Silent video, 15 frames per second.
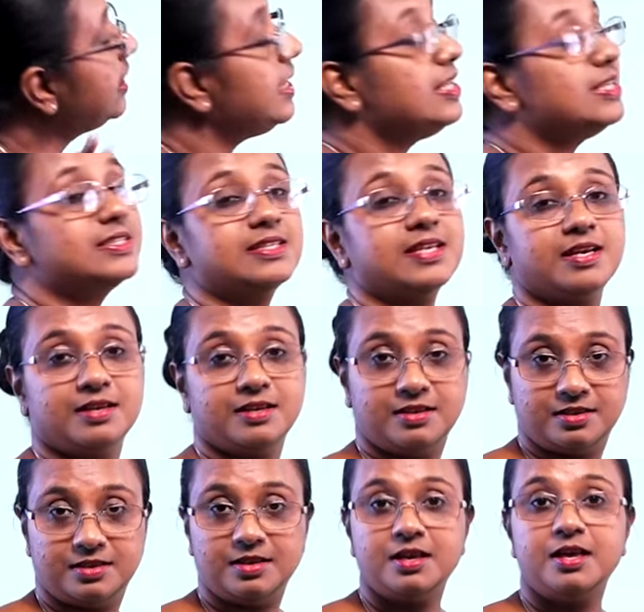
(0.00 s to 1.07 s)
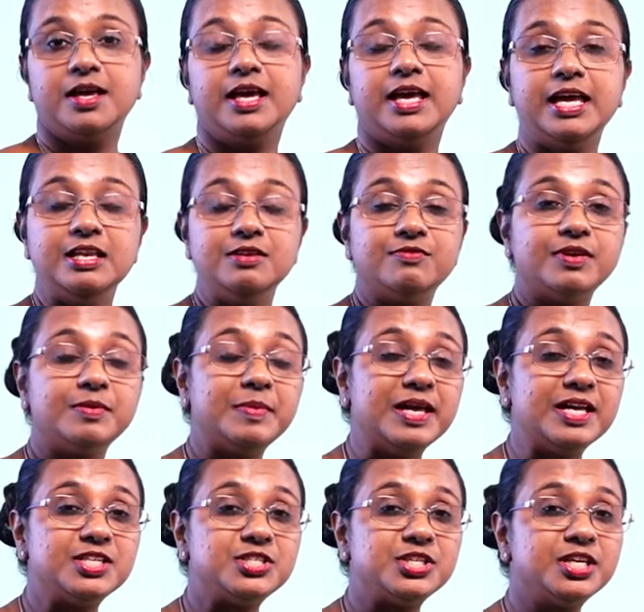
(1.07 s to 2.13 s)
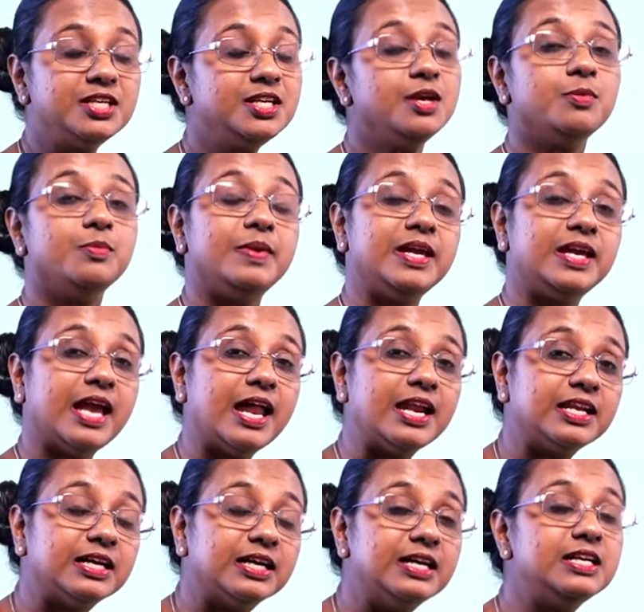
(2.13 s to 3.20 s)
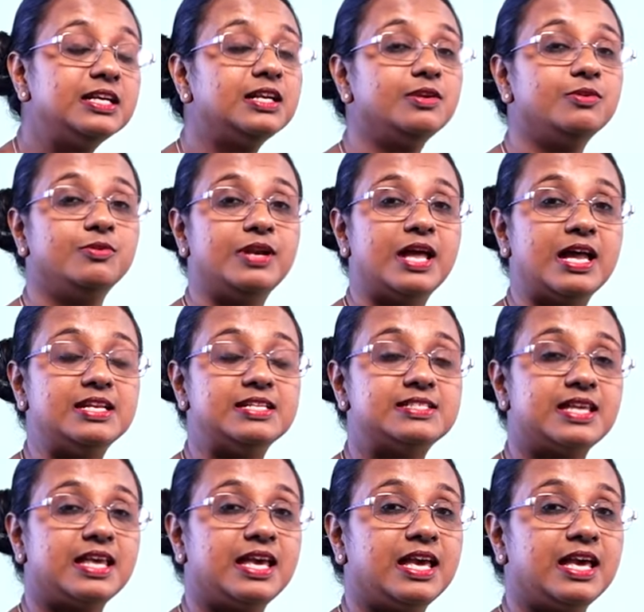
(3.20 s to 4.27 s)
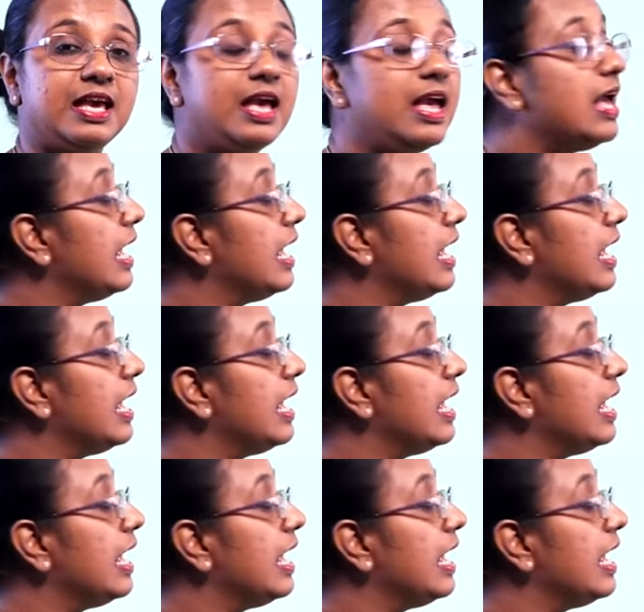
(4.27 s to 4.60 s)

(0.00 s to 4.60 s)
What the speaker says: these information, we can conclude and say